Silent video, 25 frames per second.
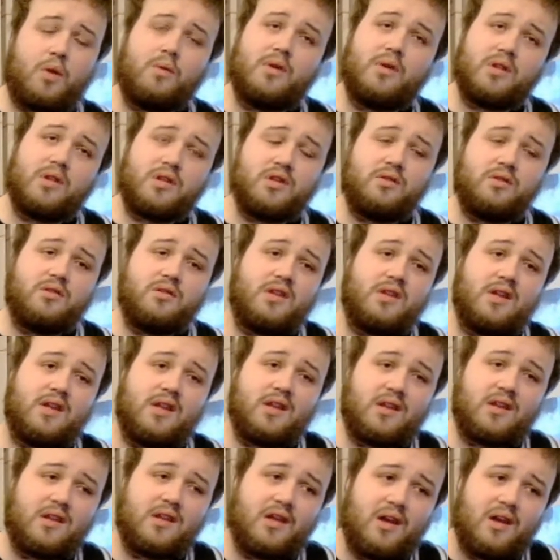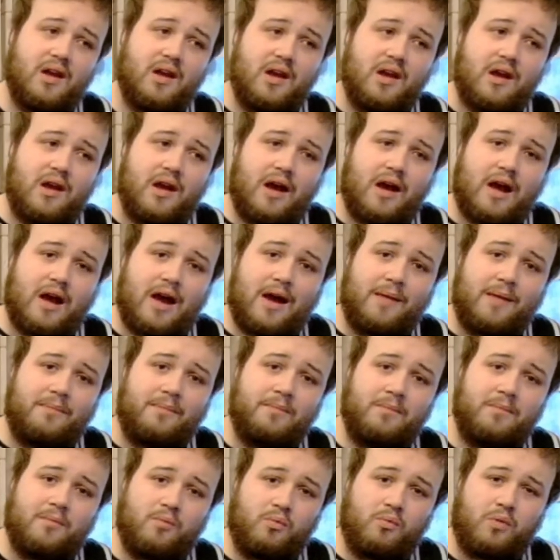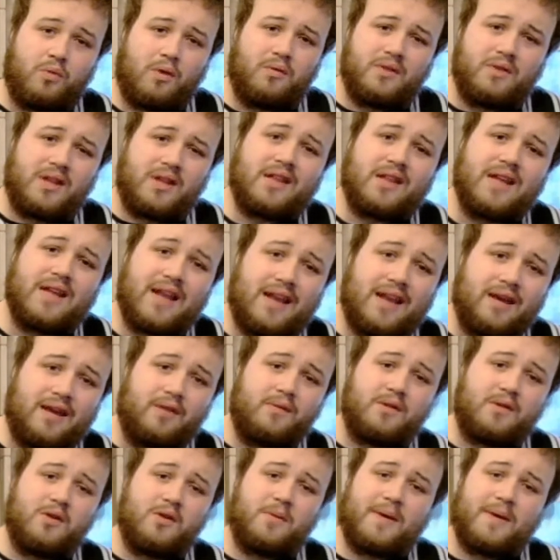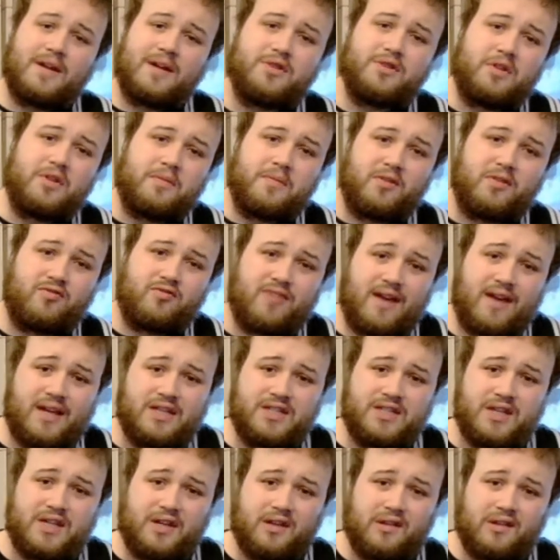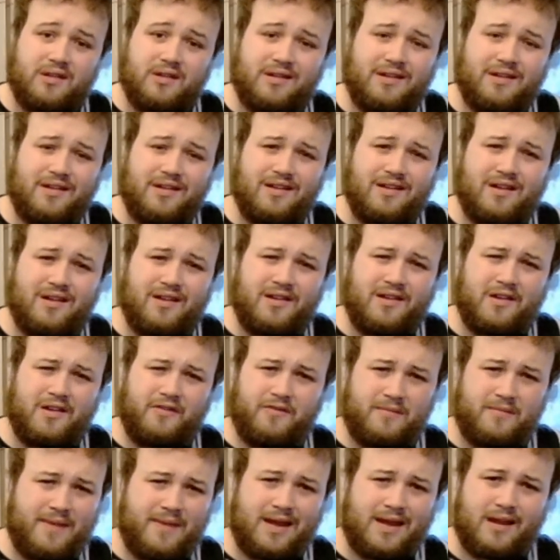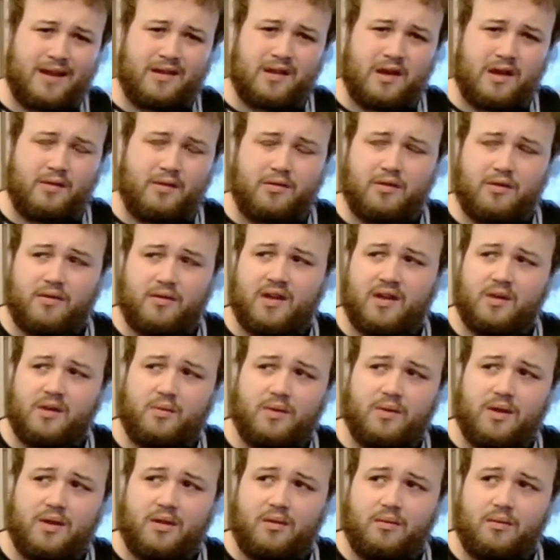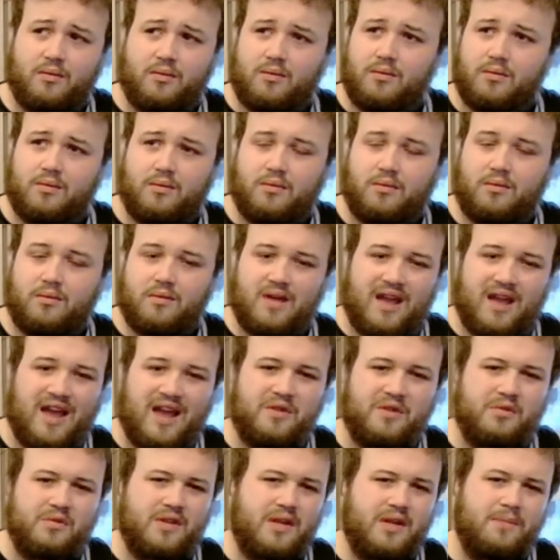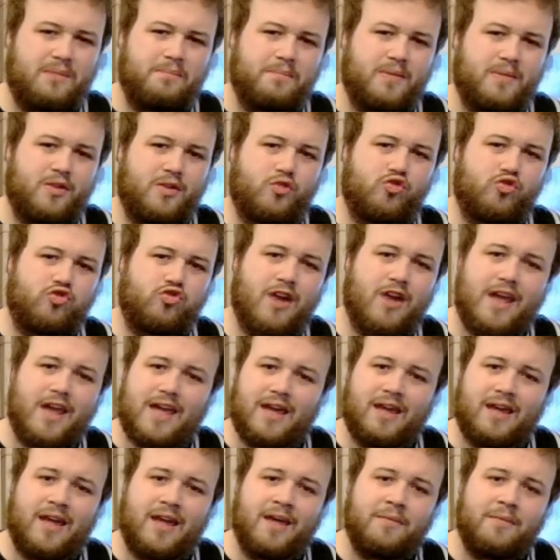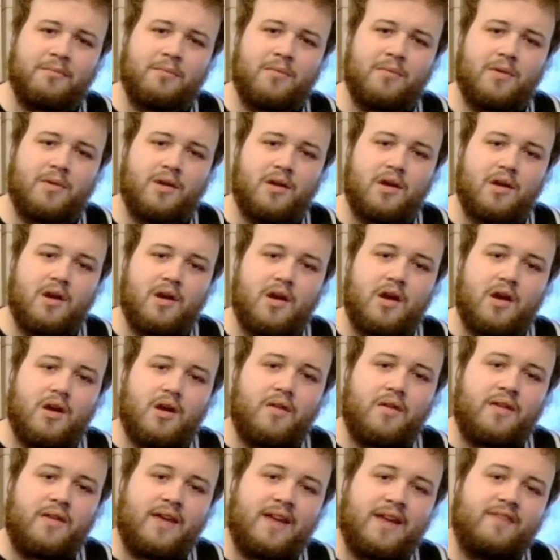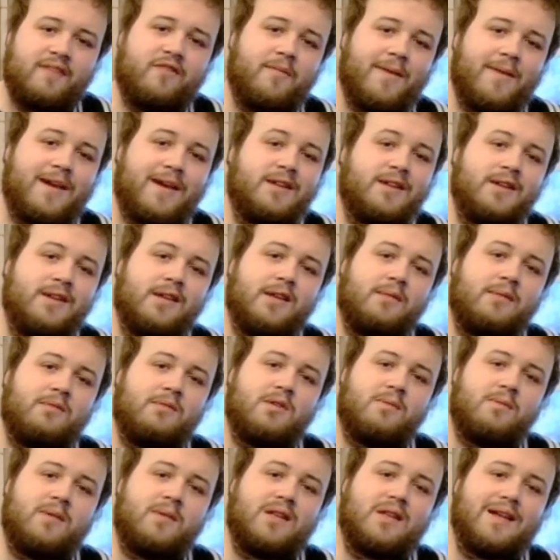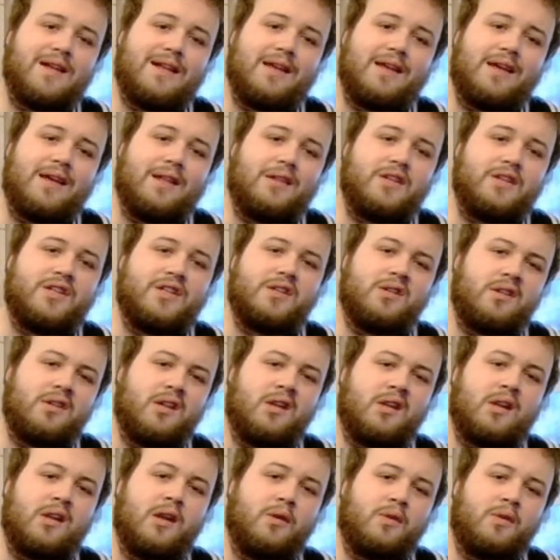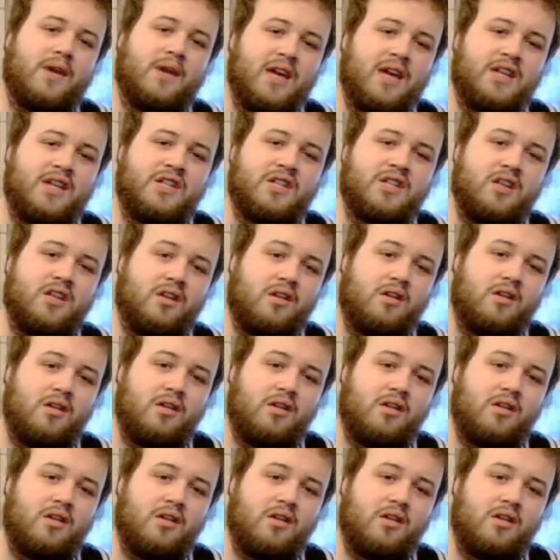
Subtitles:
Judas's? What was he selling? Because we talk about Judas betraying Jesus, and I know for many years I was sort of thinking, well, how's he betraying him? The information he seems to be selling is Jesus' location.